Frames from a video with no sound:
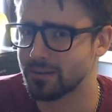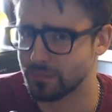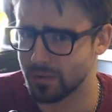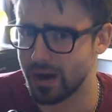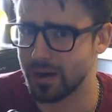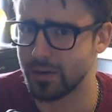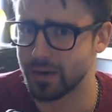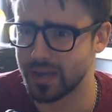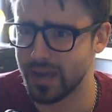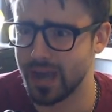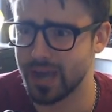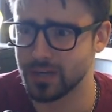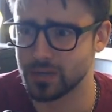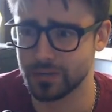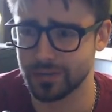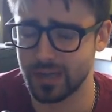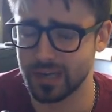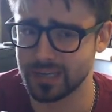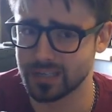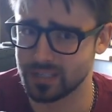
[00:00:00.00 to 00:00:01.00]

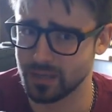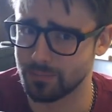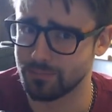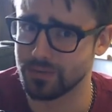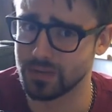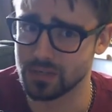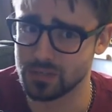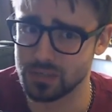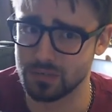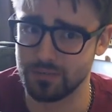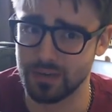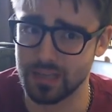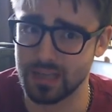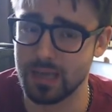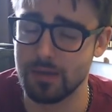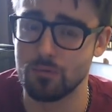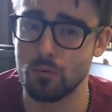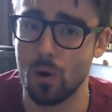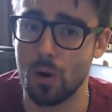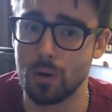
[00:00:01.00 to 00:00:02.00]
occasion. Like, something
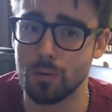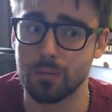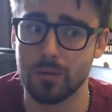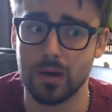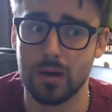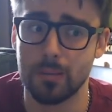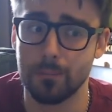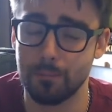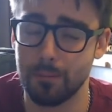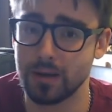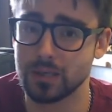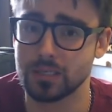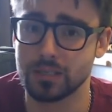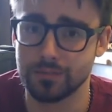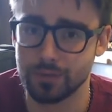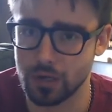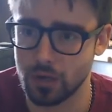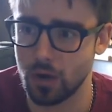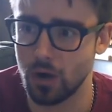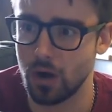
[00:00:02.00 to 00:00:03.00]
severely wrong must
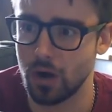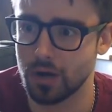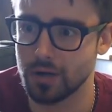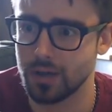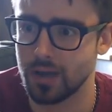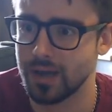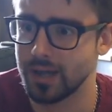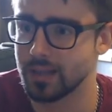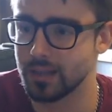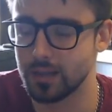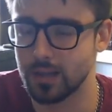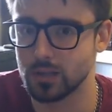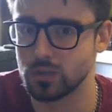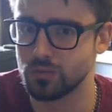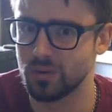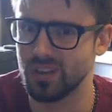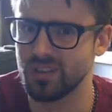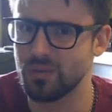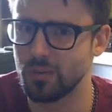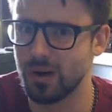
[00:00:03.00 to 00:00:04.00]
have occurred in the last
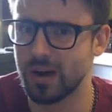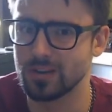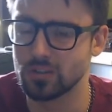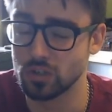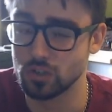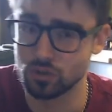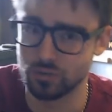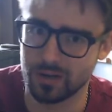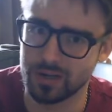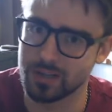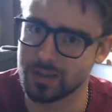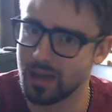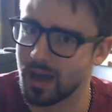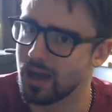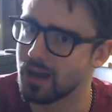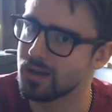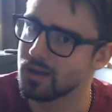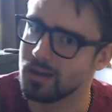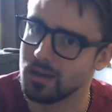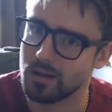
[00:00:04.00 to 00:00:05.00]
24 hours to trigger that.
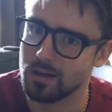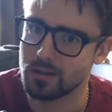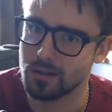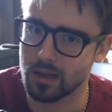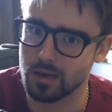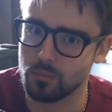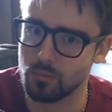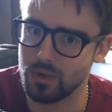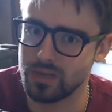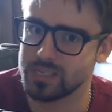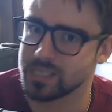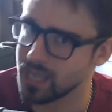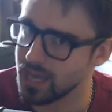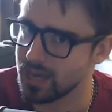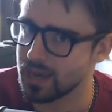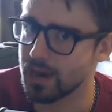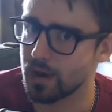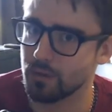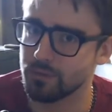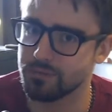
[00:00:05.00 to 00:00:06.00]
Like, we stay
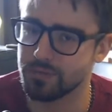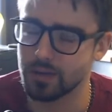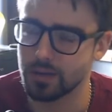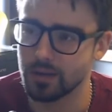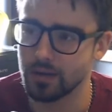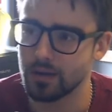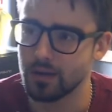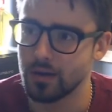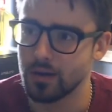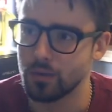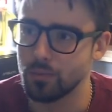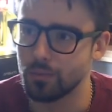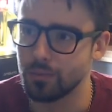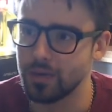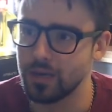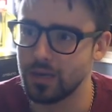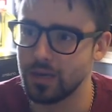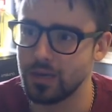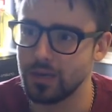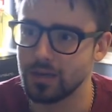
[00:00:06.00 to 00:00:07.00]
healthy,
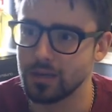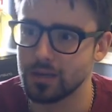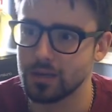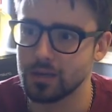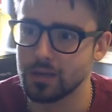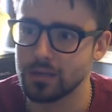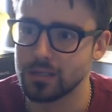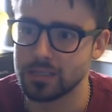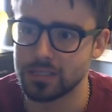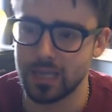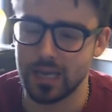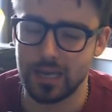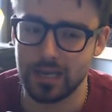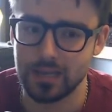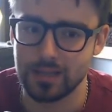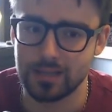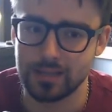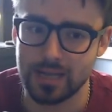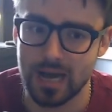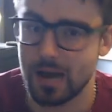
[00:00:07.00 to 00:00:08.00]
we
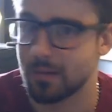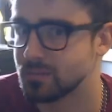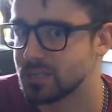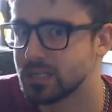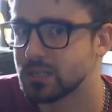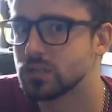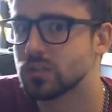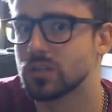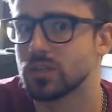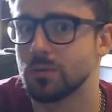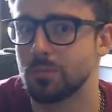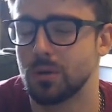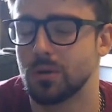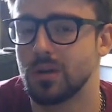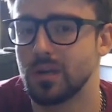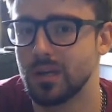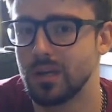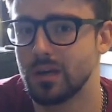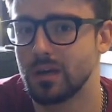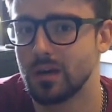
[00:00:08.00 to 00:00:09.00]
stay tapped into the
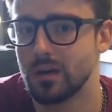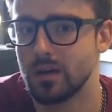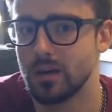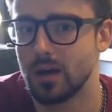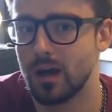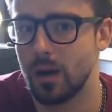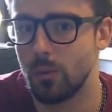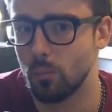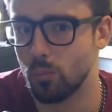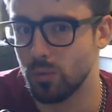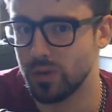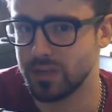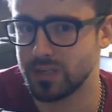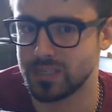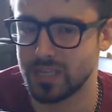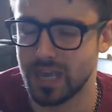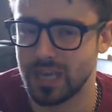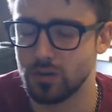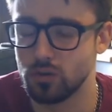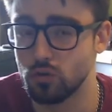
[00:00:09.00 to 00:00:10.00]
community, and we
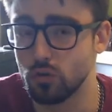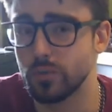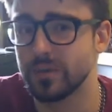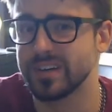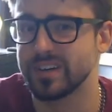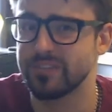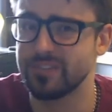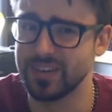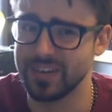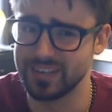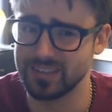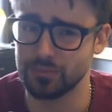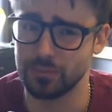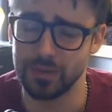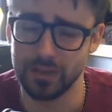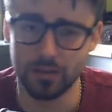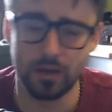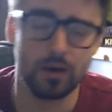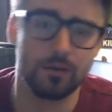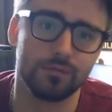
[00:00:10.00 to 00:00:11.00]
stay doing things
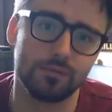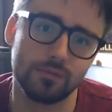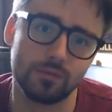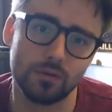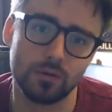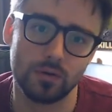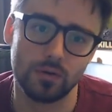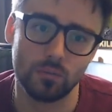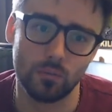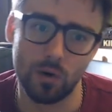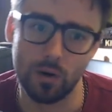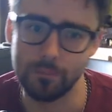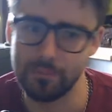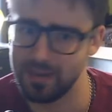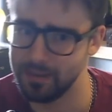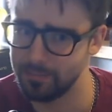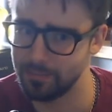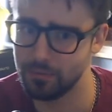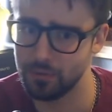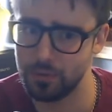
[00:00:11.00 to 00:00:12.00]
we love. While
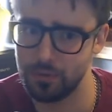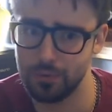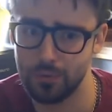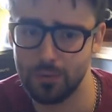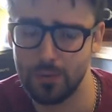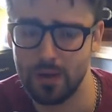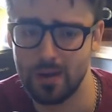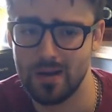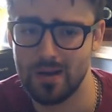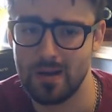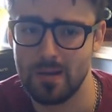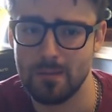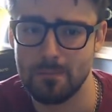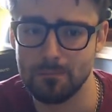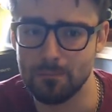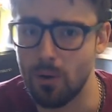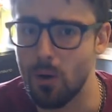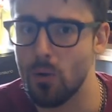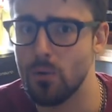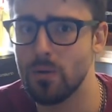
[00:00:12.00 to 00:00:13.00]
people who
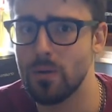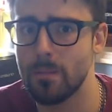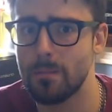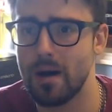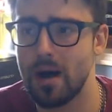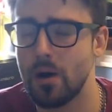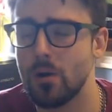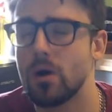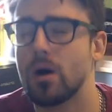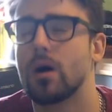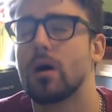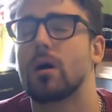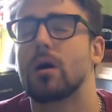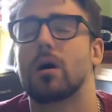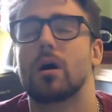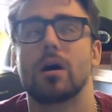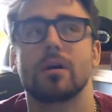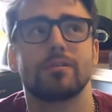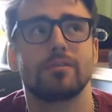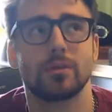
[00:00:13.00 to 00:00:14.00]
moan about,
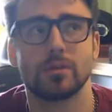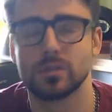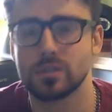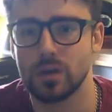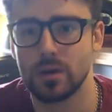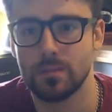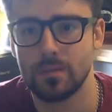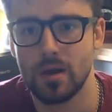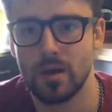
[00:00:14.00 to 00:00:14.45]
oh, I feel so